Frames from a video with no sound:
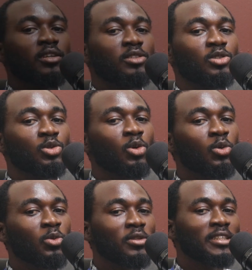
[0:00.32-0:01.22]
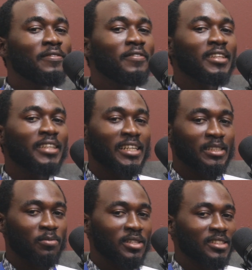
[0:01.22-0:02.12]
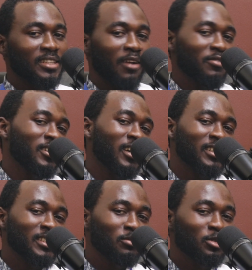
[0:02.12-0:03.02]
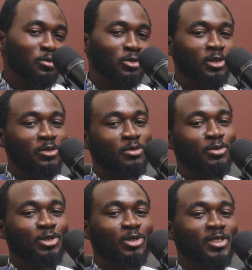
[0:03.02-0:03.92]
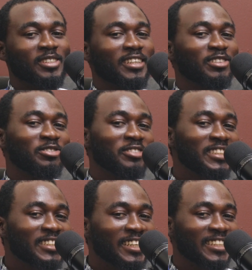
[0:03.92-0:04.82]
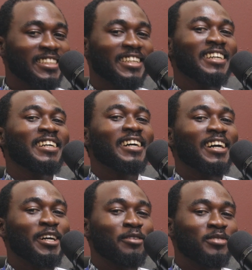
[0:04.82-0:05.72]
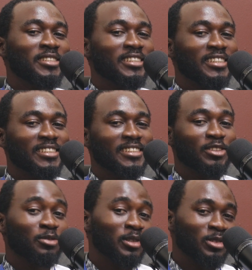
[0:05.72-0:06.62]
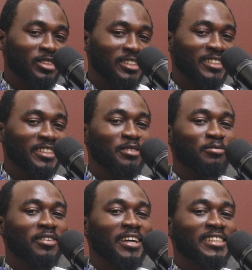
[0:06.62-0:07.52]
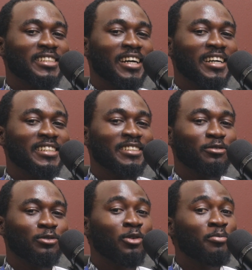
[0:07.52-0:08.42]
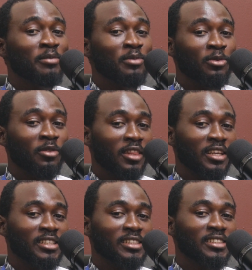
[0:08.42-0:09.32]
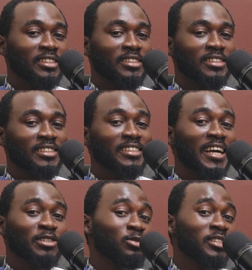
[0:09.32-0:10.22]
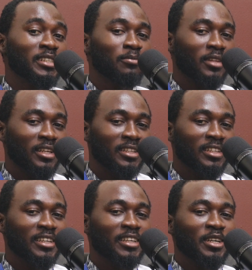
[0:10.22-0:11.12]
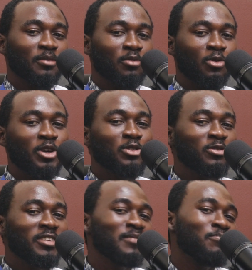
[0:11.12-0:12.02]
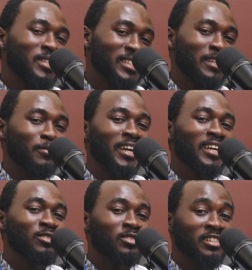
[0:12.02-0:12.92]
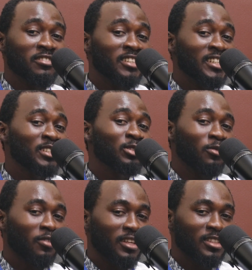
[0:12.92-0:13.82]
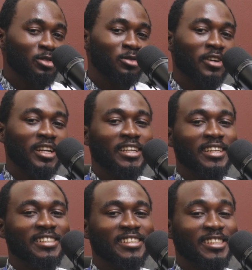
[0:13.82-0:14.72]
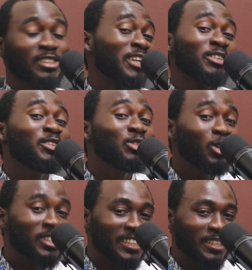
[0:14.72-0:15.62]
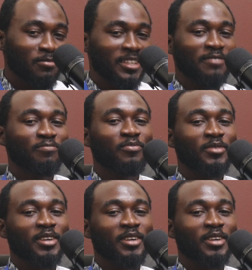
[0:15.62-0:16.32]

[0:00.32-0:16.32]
So the fintech space in Africa seems to be one of the most saturated in the startup ecosystem, right? And what many people think is these guys do the same thing. But when you really meet them and get to the intricacies of things, you find out that it's actually not the same thing.